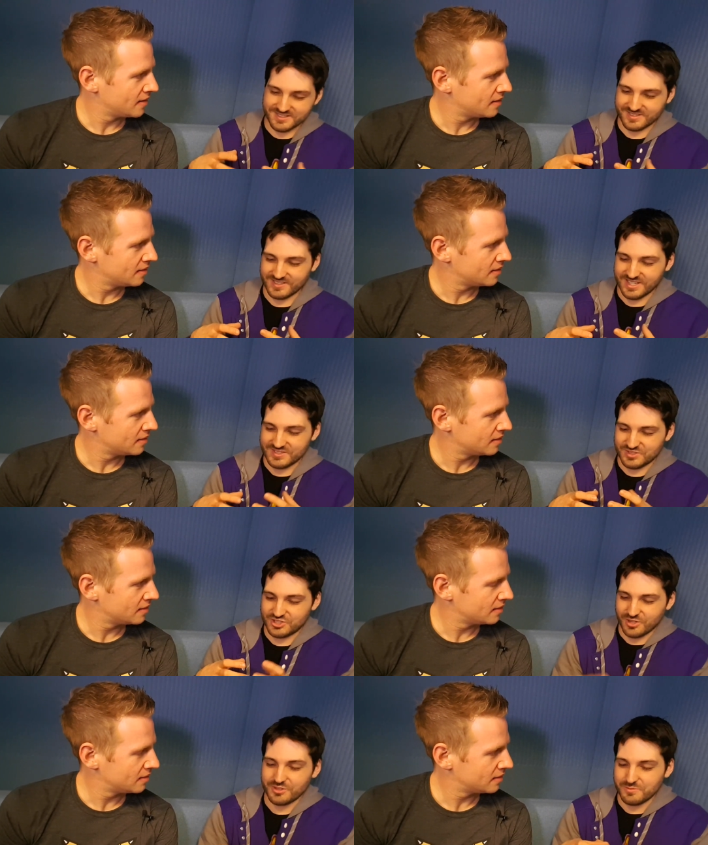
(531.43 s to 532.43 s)
Speaker 1: it's it's
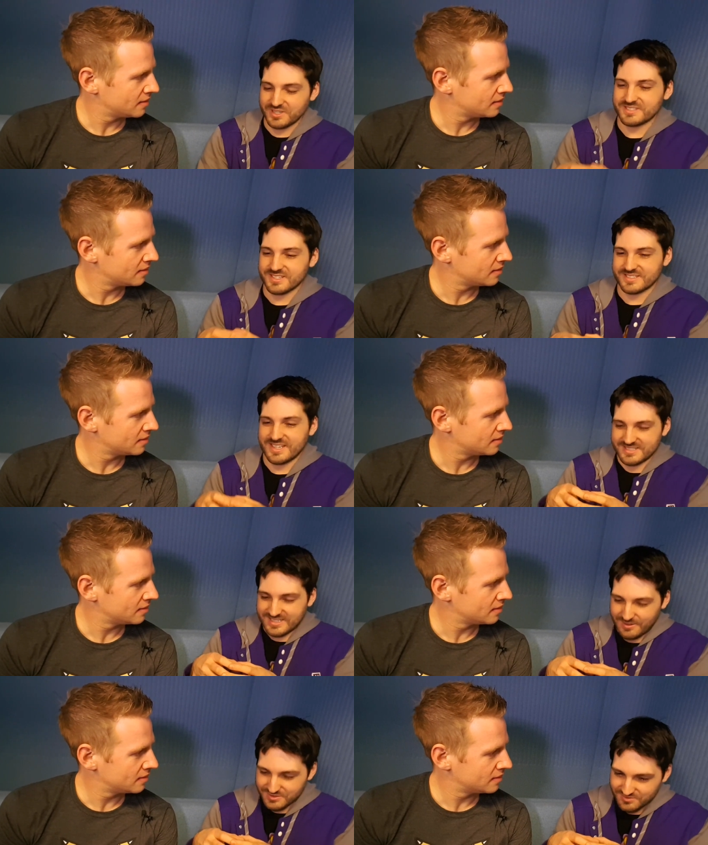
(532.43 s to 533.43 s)
shown to be a success,
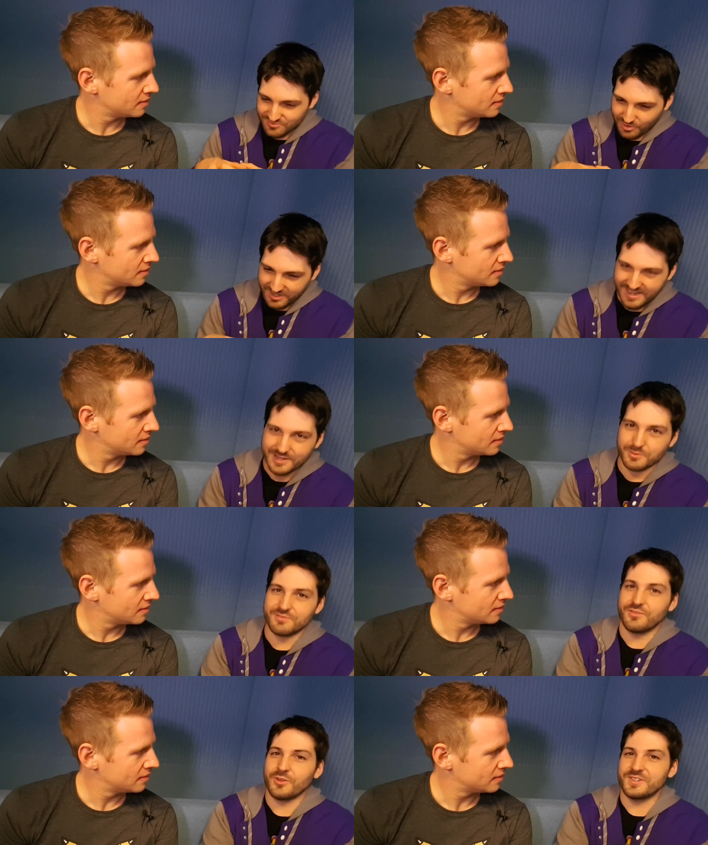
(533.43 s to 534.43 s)
and now it's okay. How do we
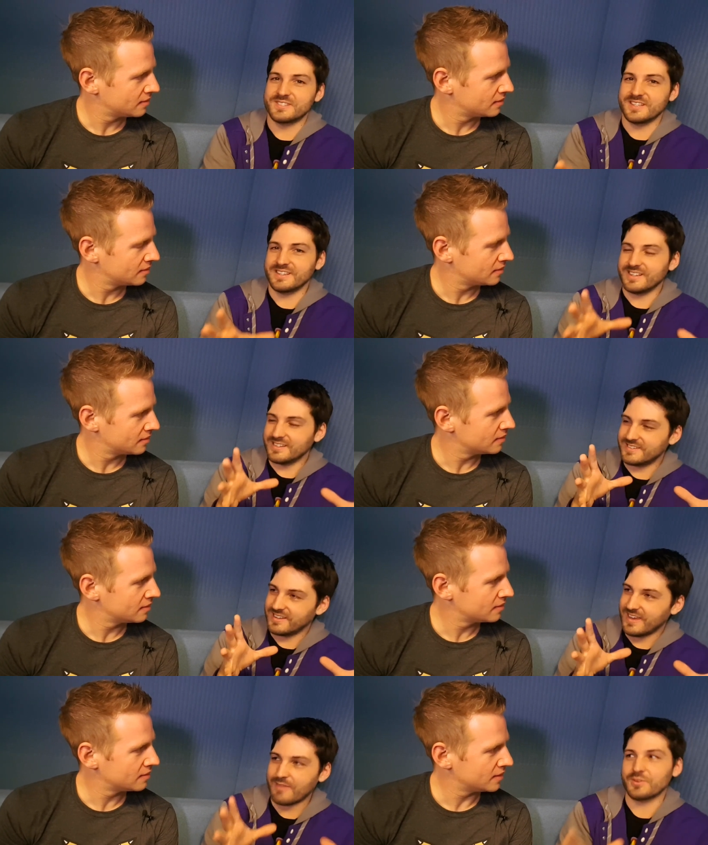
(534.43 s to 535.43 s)
fold this in
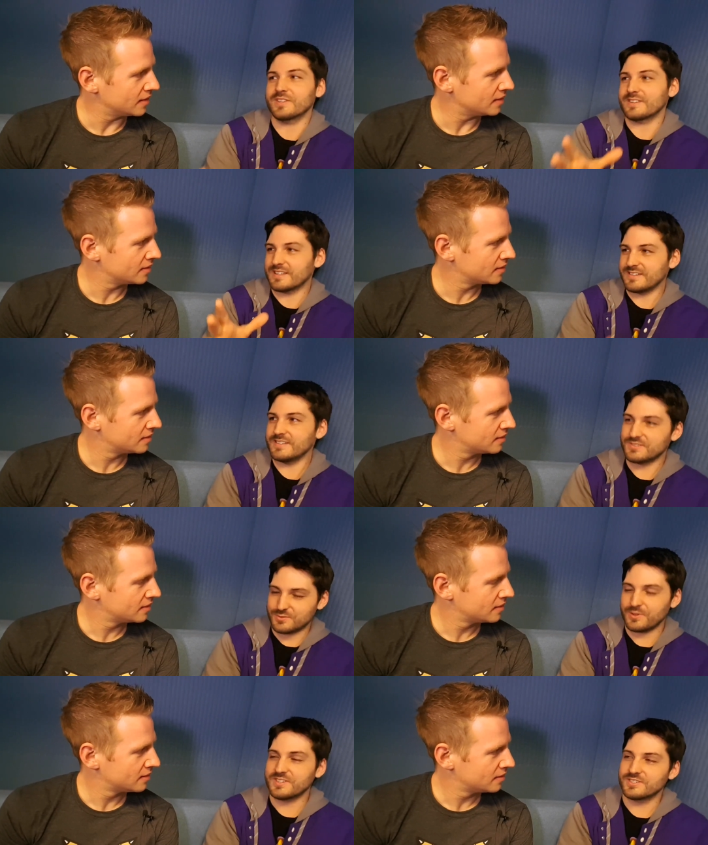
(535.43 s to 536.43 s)
into everything yeah. that is
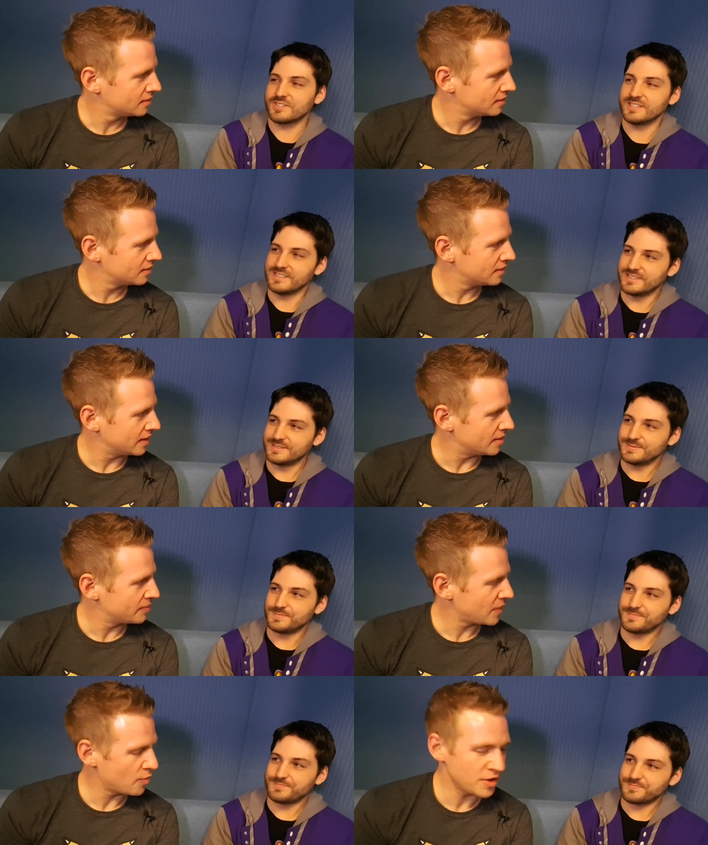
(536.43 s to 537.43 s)
Twitch? Yeah.
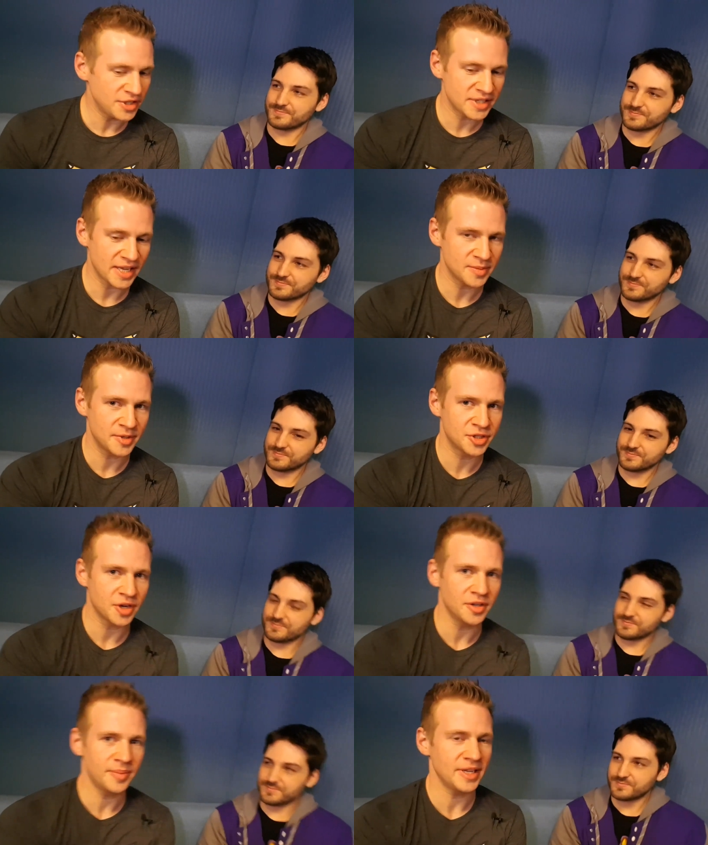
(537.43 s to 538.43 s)
Speaker 2: And when you say it's been
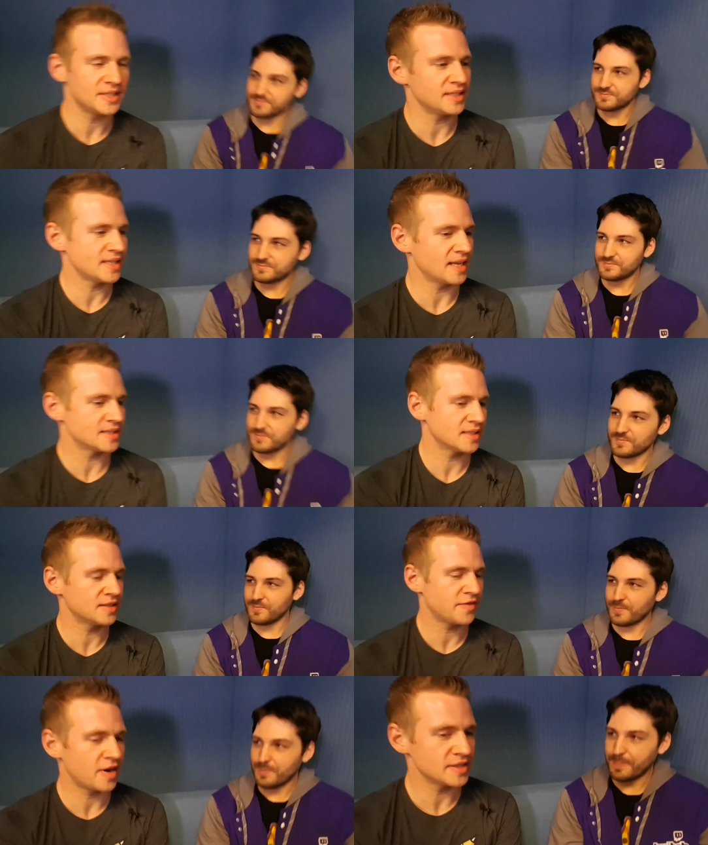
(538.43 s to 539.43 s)
shown to be a success,
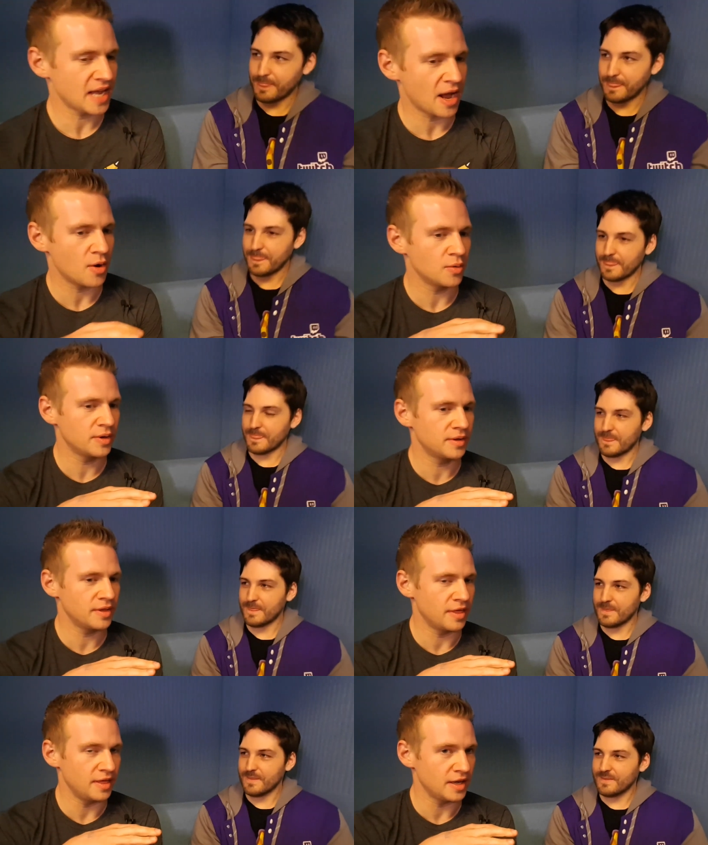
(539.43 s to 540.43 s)
as far as how
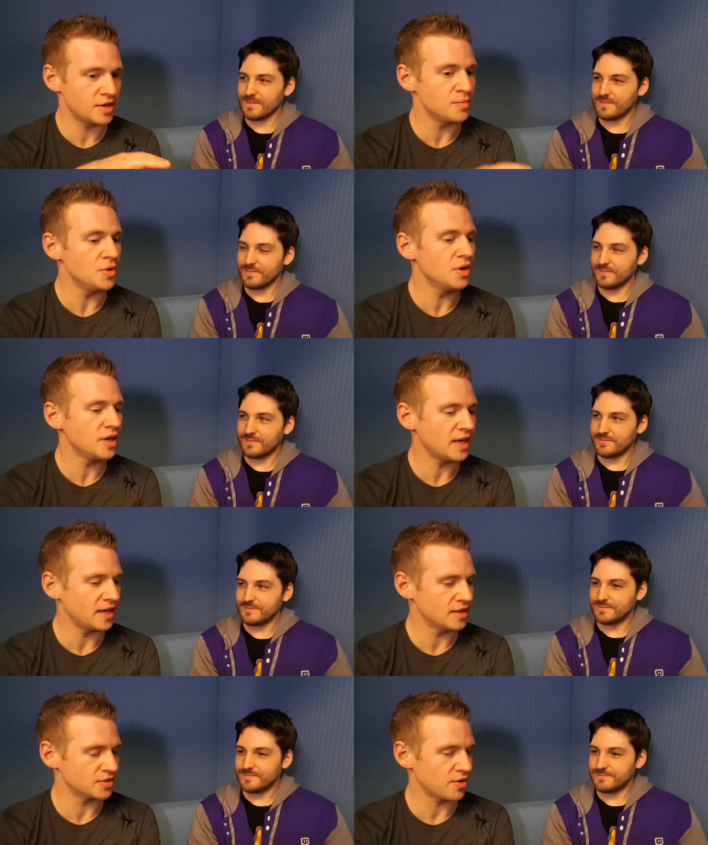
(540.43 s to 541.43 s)
the
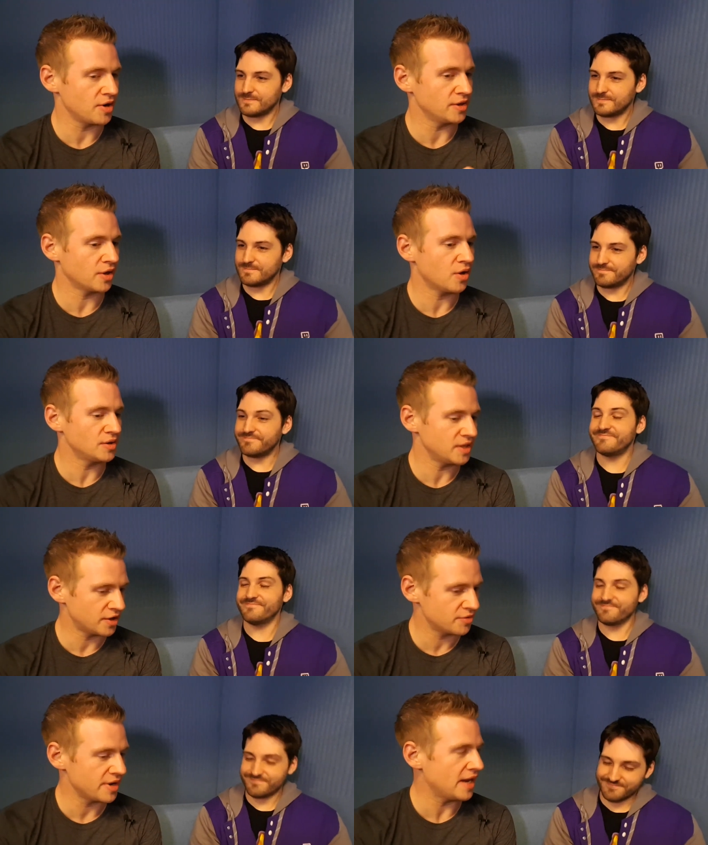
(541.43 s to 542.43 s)
community has grown and the
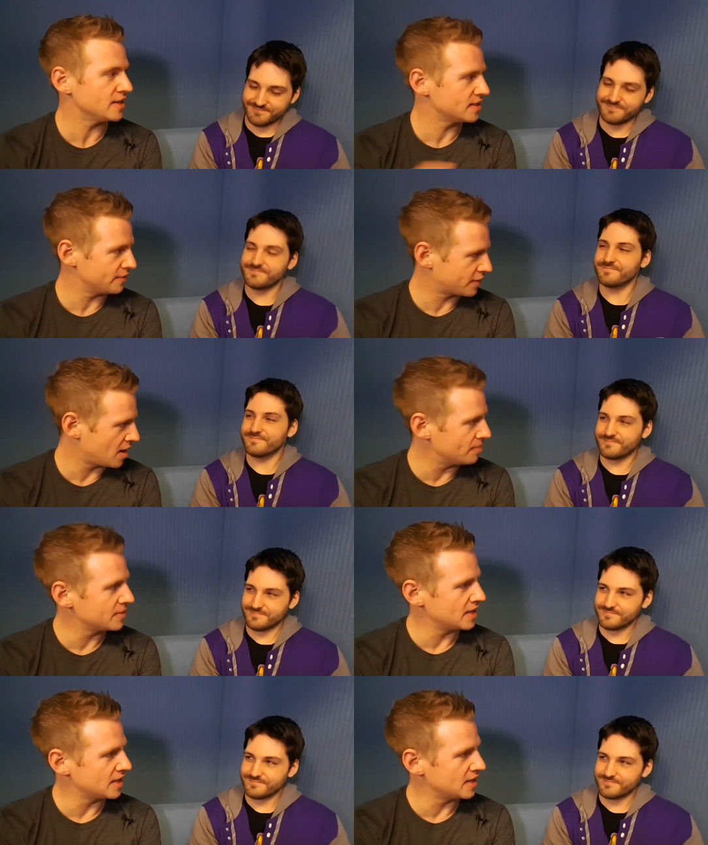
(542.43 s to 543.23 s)
content creators have come